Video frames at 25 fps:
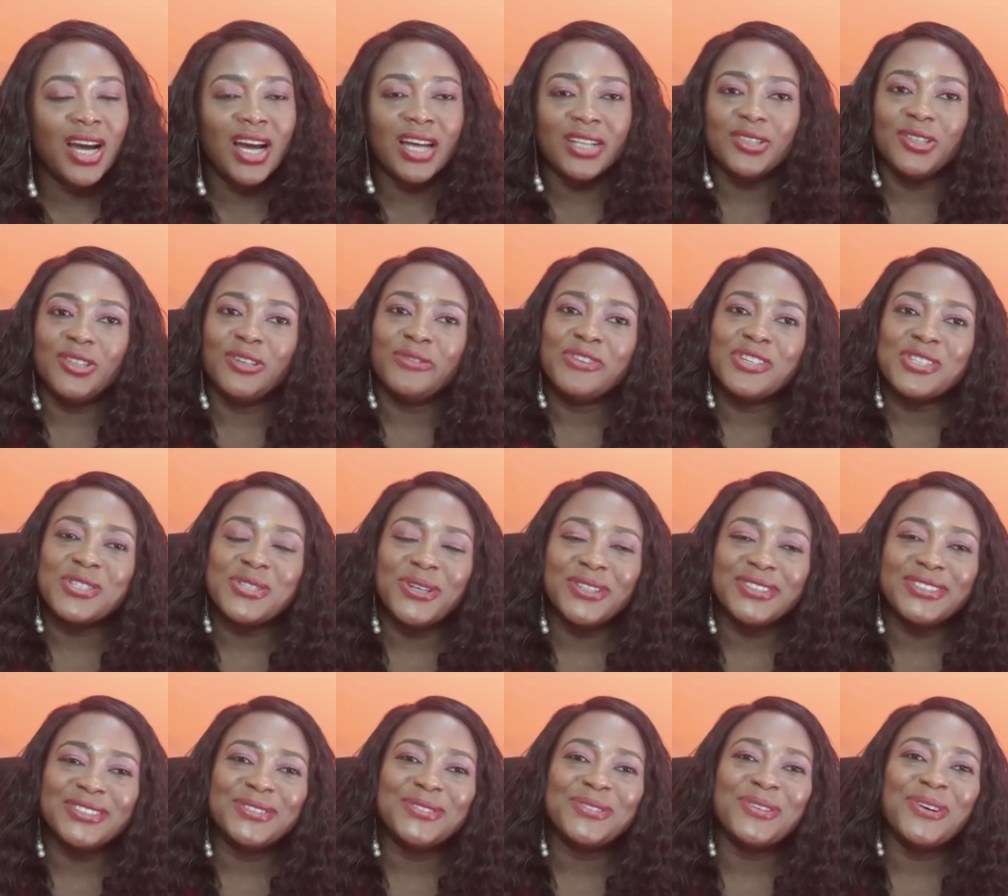And all of a
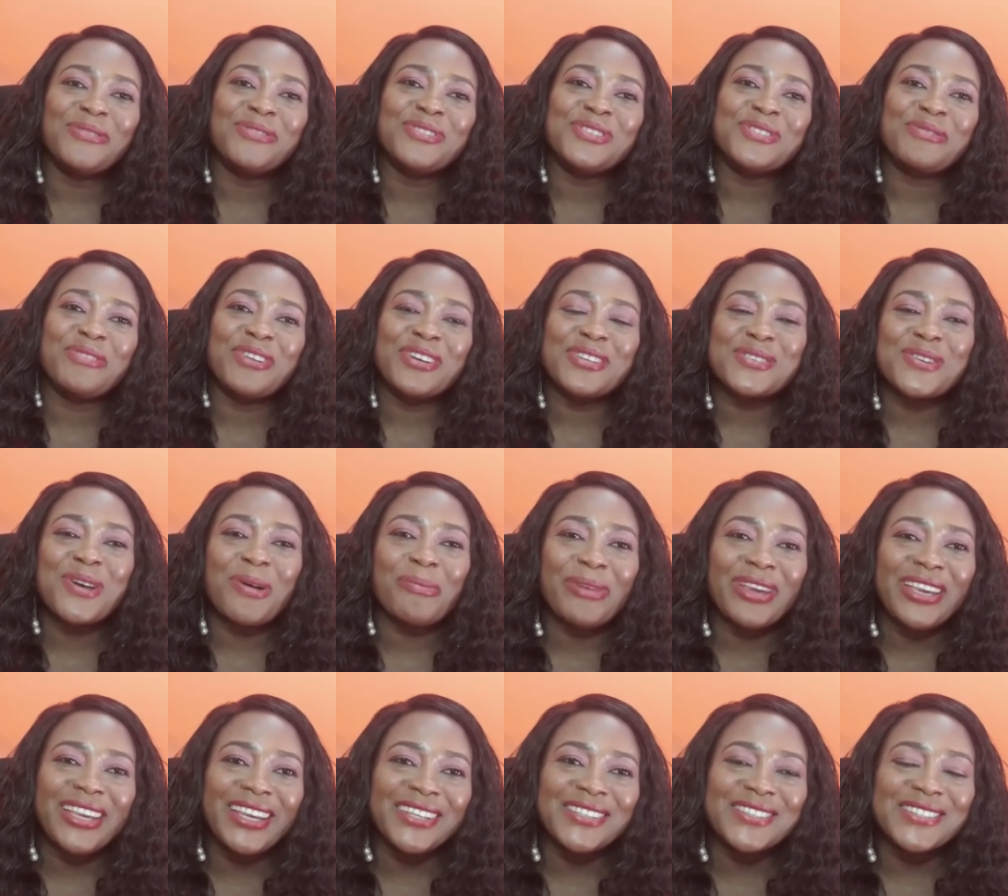sudden, two of his friends come
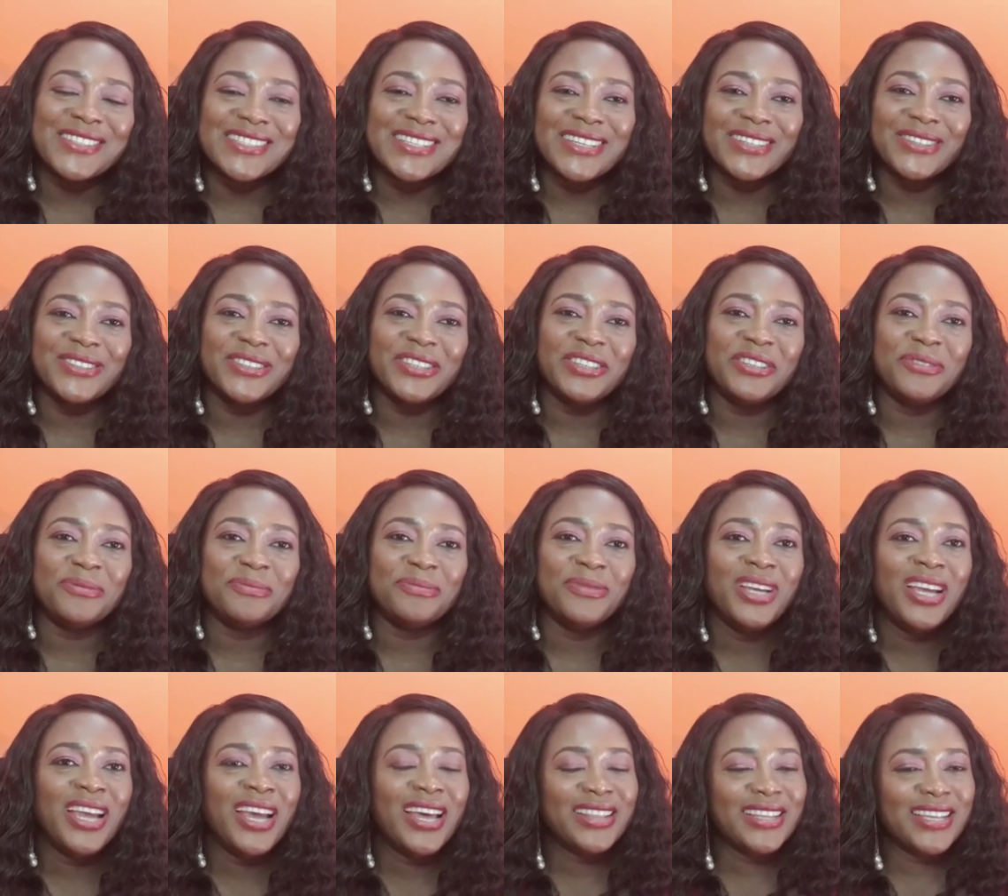again to tell him
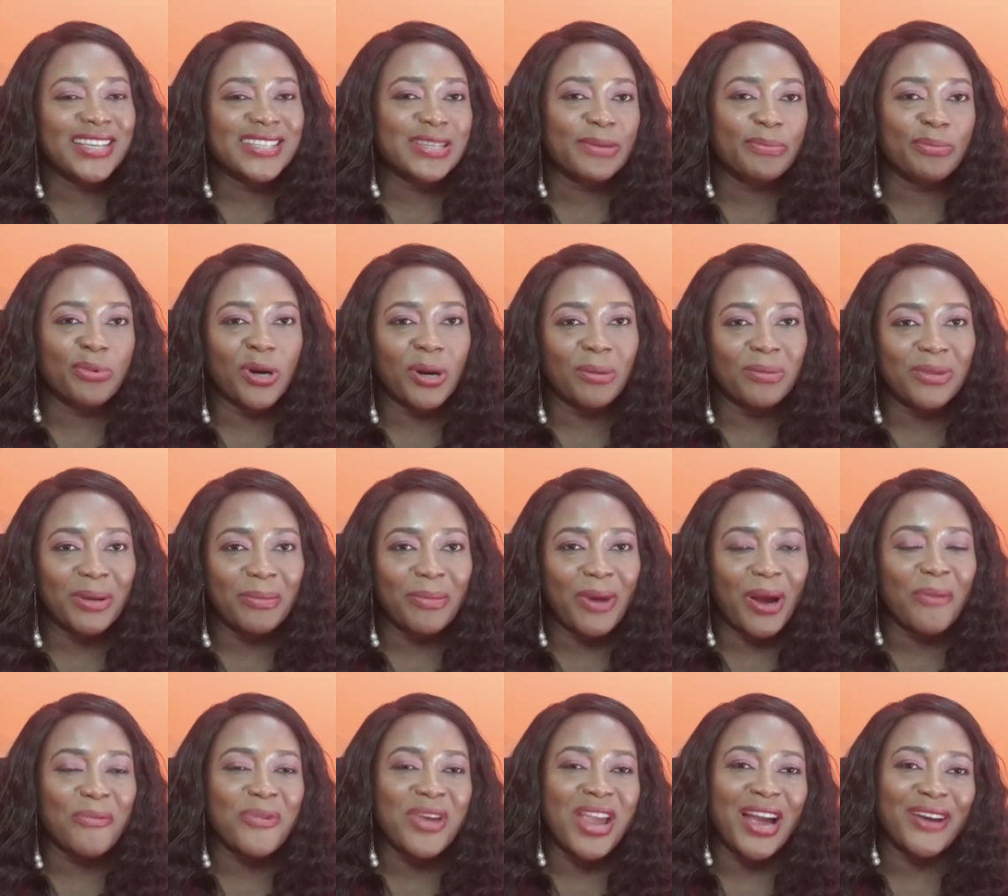there's a problem
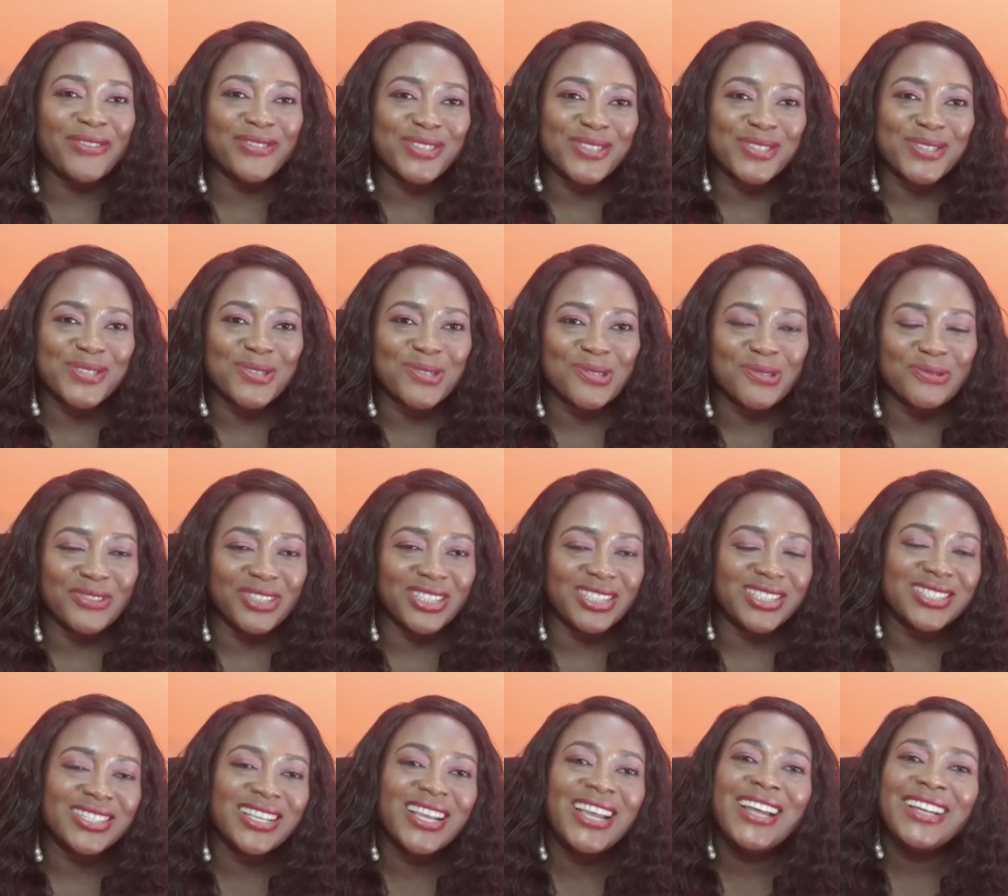and we have to solve it.
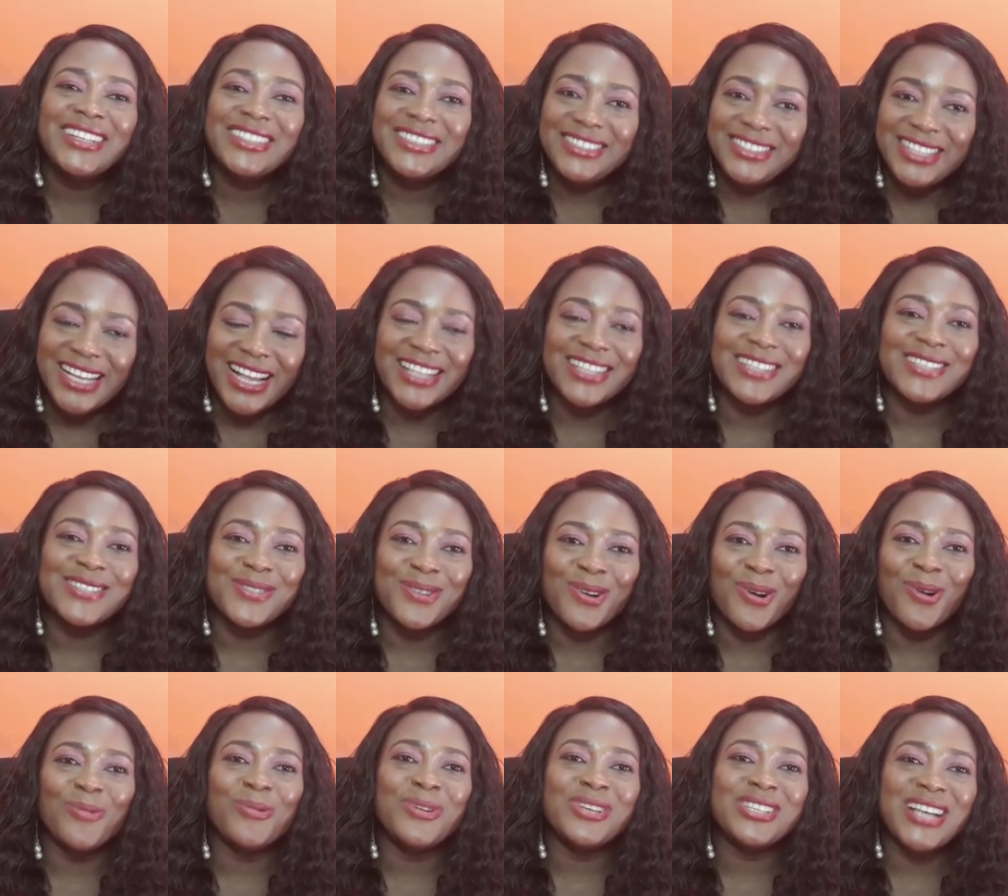That is
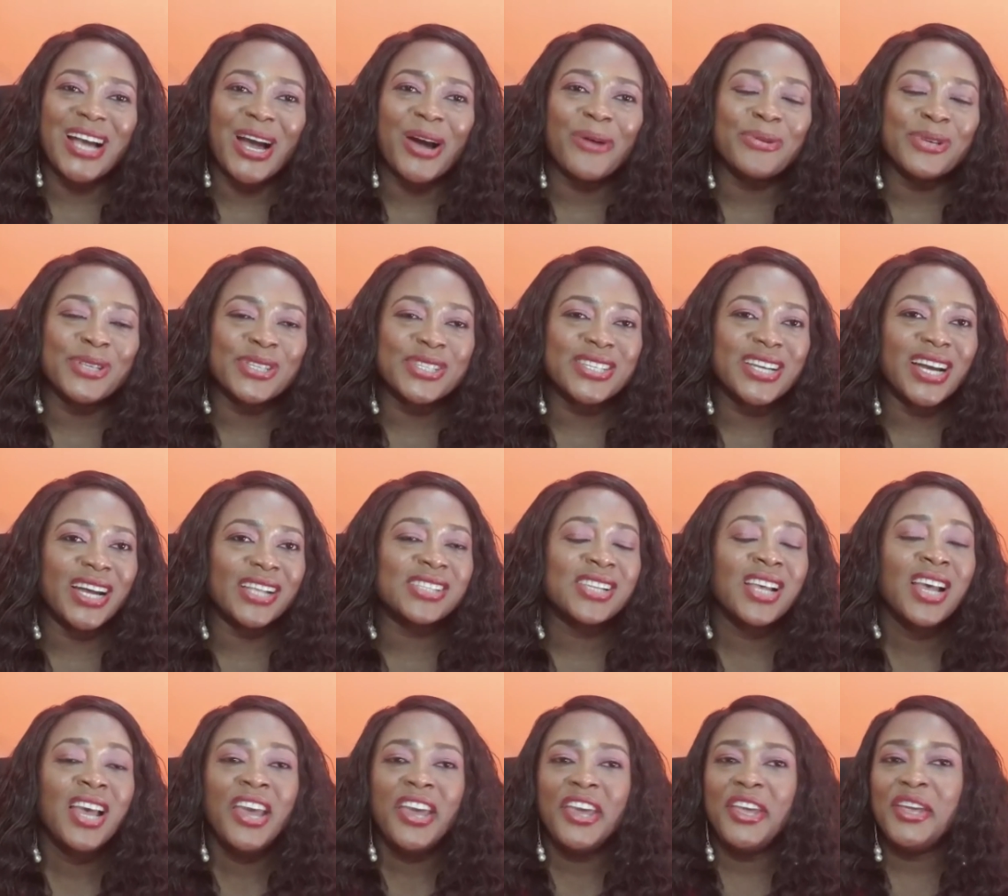always how he start.
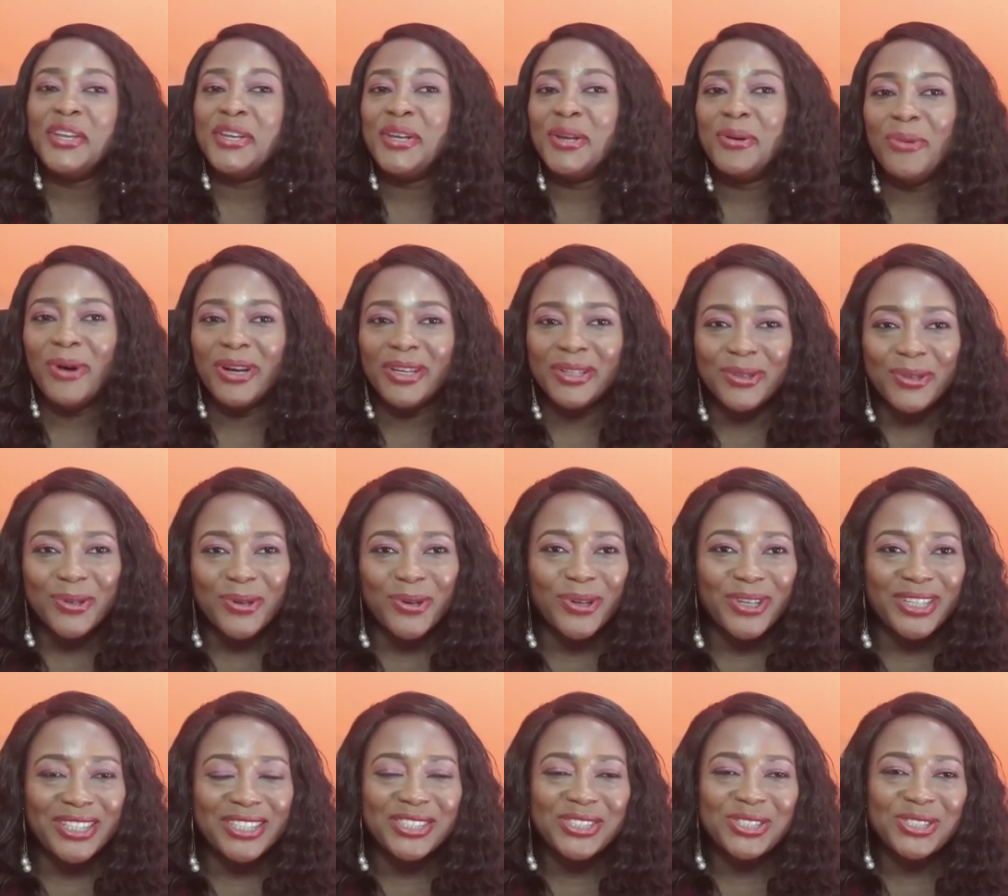He didn't want to go
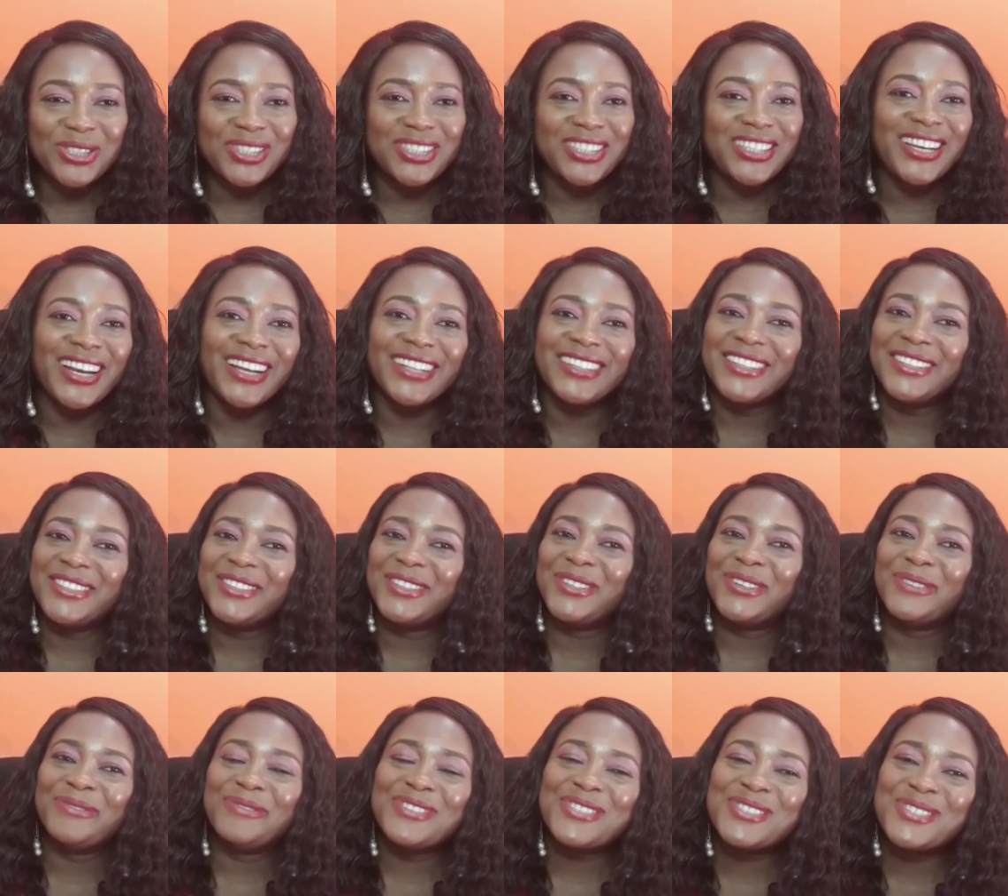initially, and then
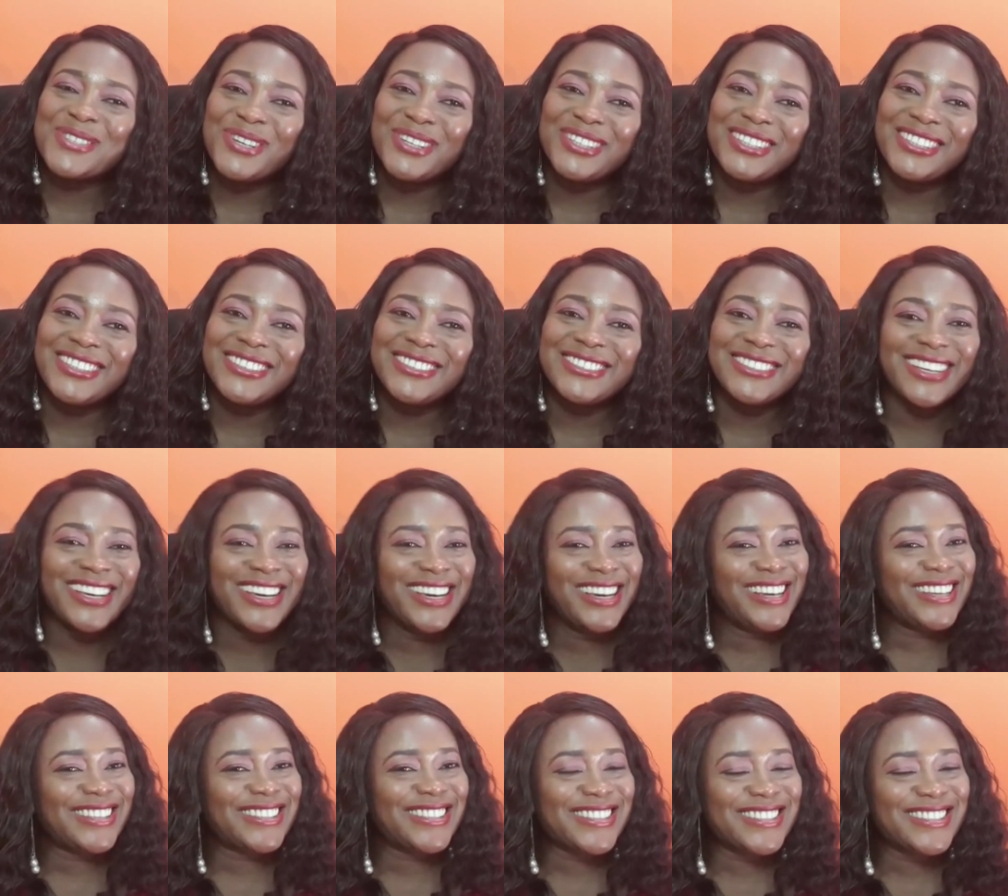all of a sudden,
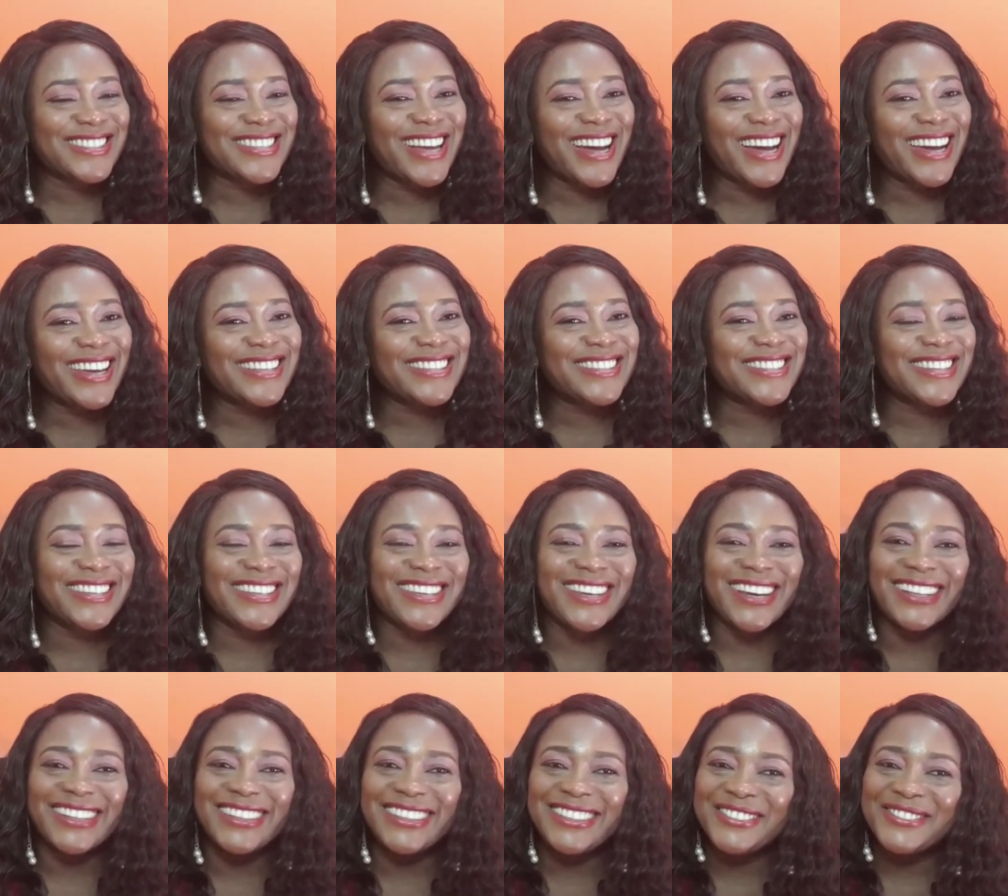at the side, he
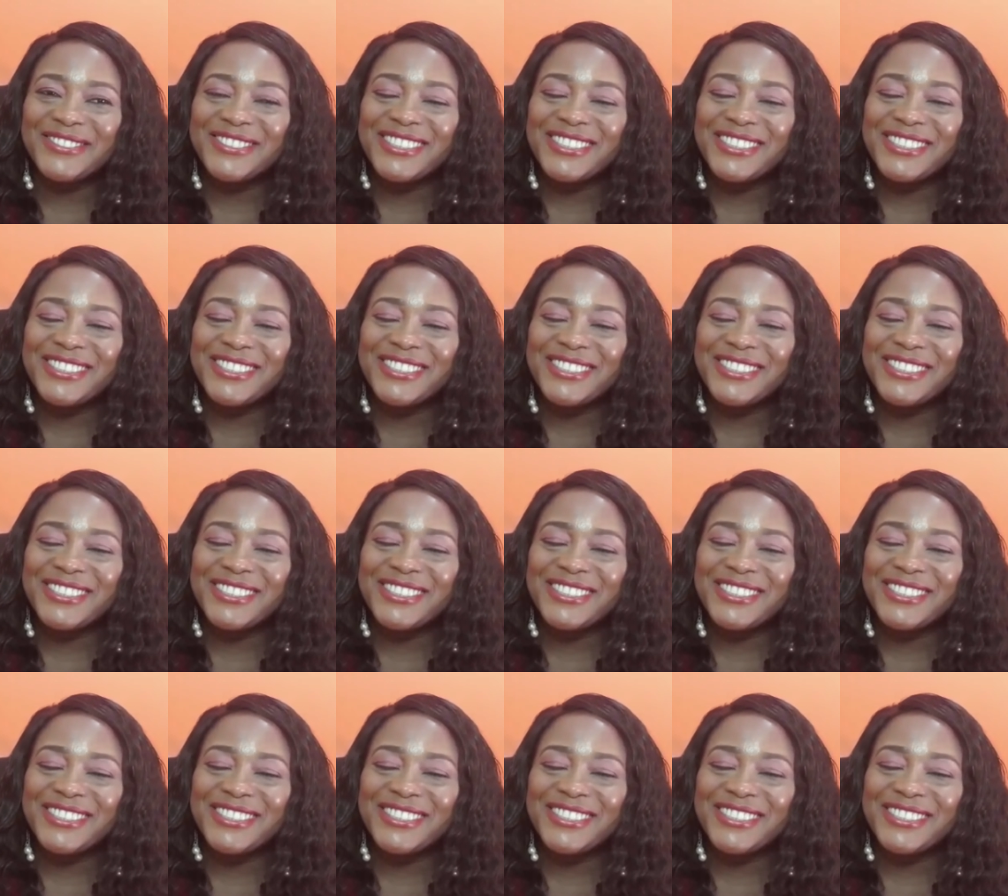can't